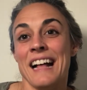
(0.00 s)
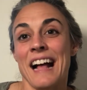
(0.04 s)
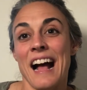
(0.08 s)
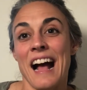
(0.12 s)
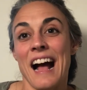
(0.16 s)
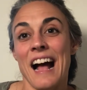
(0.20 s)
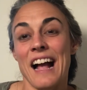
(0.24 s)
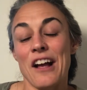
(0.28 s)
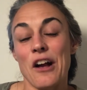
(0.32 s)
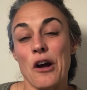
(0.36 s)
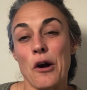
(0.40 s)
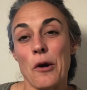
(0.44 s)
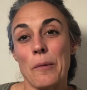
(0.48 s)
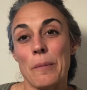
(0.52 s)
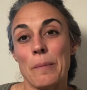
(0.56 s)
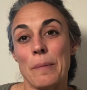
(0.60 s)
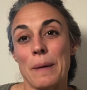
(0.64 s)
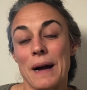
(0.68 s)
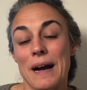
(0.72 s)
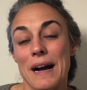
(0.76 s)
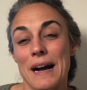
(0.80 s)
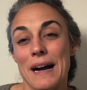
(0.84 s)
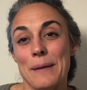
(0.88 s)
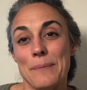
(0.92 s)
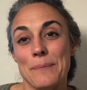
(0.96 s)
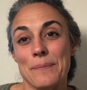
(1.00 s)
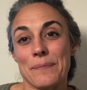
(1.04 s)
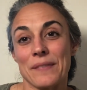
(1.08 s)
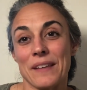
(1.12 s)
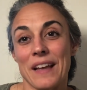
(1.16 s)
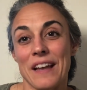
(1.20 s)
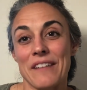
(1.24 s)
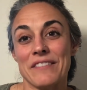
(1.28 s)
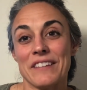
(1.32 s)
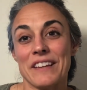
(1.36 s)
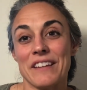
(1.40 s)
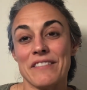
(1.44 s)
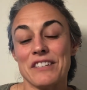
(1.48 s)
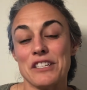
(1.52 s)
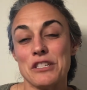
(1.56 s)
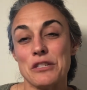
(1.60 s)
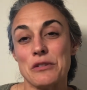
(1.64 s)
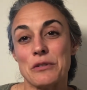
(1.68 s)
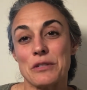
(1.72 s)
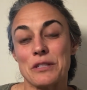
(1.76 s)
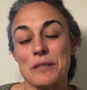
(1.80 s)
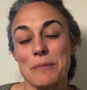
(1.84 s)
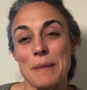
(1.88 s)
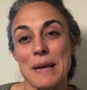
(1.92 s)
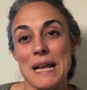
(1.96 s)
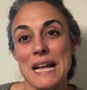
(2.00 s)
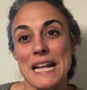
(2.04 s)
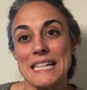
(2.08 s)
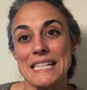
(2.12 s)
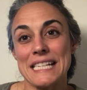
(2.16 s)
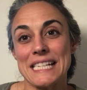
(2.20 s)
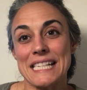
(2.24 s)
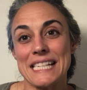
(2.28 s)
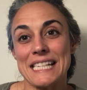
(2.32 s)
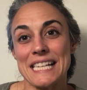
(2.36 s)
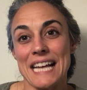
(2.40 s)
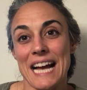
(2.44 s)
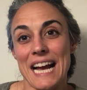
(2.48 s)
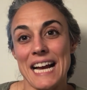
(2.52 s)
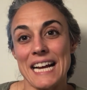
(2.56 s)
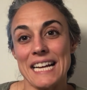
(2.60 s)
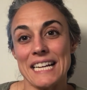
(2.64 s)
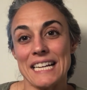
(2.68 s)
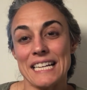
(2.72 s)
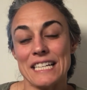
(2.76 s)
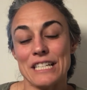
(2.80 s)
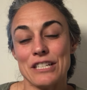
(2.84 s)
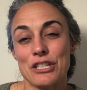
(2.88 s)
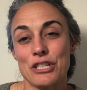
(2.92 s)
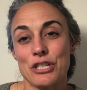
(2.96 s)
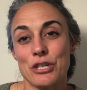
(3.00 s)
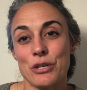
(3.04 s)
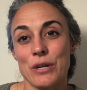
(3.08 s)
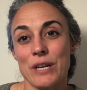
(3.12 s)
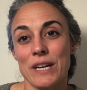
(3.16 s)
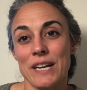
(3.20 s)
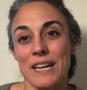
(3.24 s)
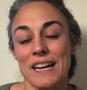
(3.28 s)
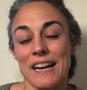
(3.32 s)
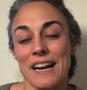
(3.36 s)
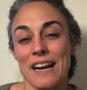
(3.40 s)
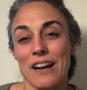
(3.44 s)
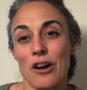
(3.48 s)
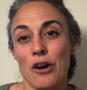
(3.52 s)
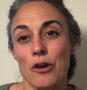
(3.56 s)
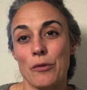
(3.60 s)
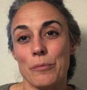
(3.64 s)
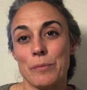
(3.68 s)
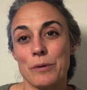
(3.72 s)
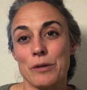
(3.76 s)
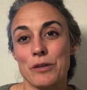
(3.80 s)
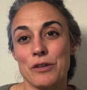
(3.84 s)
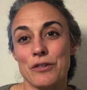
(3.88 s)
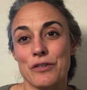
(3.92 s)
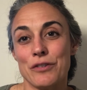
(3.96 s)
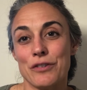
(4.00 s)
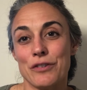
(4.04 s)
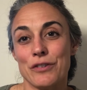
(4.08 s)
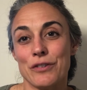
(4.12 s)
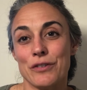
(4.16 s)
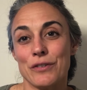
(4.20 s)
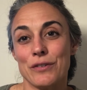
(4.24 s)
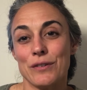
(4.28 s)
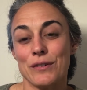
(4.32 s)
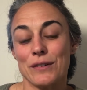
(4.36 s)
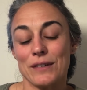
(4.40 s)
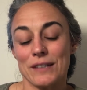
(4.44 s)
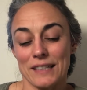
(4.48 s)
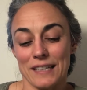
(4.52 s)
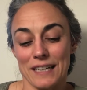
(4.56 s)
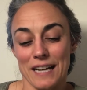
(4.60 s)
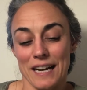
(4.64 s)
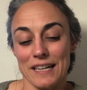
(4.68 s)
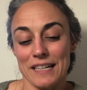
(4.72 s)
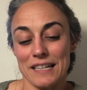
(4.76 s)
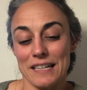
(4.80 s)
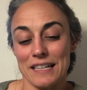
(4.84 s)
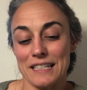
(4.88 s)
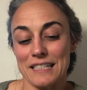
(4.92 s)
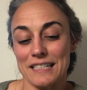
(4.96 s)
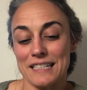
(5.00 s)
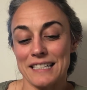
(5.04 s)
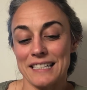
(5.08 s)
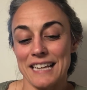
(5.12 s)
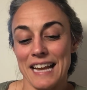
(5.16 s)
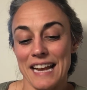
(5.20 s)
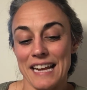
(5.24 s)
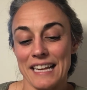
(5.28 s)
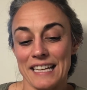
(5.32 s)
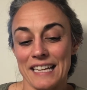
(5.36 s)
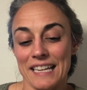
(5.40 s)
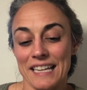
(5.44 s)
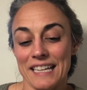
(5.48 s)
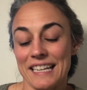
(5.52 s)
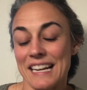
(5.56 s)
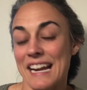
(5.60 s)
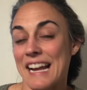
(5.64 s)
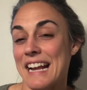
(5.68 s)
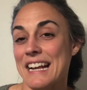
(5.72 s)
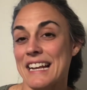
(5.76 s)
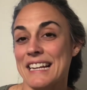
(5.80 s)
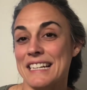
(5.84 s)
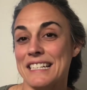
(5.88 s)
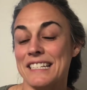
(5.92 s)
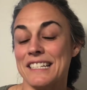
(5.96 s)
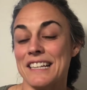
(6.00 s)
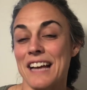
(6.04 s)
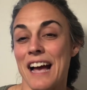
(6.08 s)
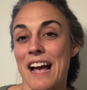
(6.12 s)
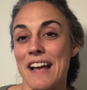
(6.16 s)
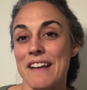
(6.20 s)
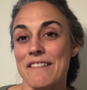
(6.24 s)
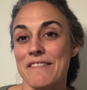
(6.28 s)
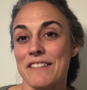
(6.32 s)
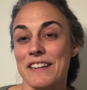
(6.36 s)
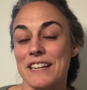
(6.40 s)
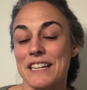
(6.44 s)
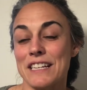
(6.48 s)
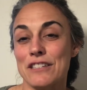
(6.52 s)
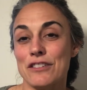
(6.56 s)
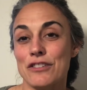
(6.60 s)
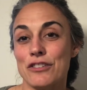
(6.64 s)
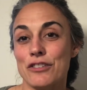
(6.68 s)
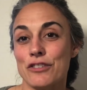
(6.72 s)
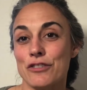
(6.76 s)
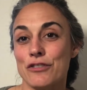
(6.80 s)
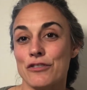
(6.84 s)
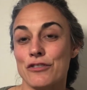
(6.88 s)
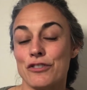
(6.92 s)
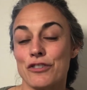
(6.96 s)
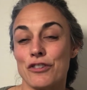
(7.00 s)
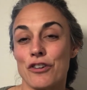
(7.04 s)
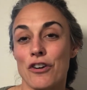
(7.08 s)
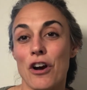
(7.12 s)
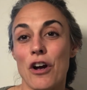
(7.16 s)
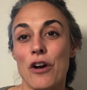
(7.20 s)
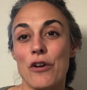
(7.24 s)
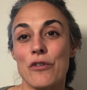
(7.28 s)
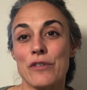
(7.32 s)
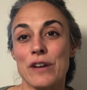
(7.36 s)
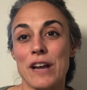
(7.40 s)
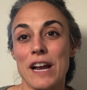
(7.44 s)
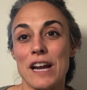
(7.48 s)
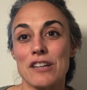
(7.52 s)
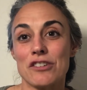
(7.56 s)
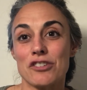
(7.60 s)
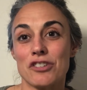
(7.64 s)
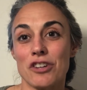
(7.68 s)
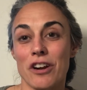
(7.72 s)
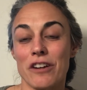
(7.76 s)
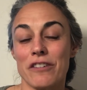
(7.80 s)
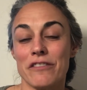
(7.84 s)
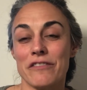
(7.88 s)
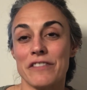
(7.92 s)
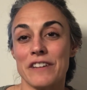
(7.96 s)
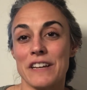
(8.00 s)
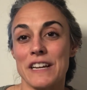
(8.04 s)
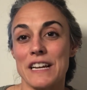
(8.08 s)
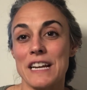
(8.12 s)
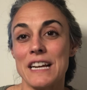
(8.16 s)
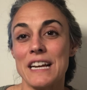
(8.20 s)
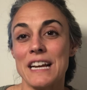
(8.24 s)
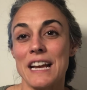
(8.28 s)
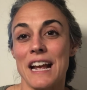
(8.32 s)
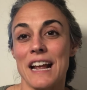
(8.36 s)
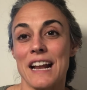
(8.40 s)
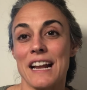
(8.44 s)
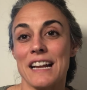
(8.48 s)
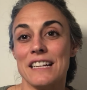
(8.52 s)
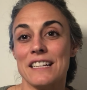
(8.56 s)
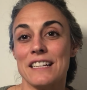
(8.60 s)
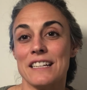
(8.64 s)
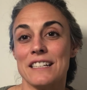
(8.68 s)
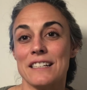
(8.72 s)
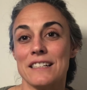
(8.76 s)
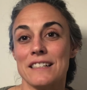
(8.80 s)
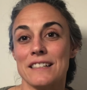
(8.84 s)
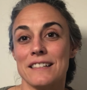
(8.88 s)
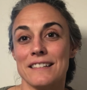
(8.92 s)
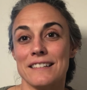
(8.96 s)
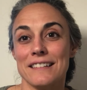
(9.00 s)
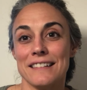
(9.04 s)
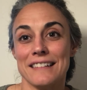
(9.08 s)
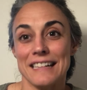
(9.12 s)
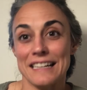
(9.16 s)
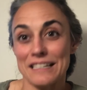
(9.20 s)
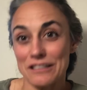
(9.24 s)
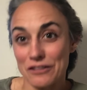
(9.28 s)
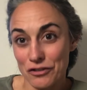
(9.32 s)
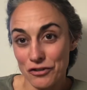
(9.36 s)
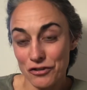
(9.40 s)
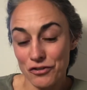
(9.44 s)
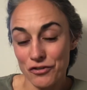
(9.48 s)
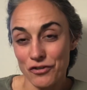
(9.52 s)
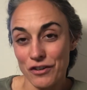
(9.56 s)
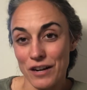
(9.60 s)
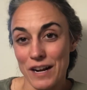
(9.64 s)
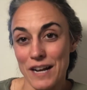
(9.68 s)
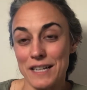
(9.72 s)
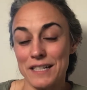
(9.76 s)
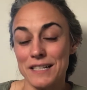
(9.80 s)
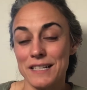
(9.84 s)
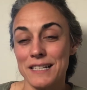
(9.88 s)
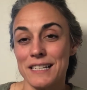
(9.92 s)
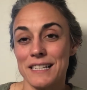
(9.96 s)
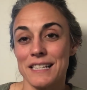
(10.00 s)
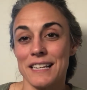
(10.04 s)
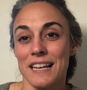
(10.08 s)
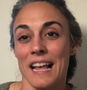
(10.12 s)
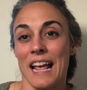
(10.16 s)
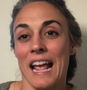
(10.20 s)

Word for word: I hope um, I've given you some insight into it, and I hope you kind of take it and dive into your own HRV and its trends.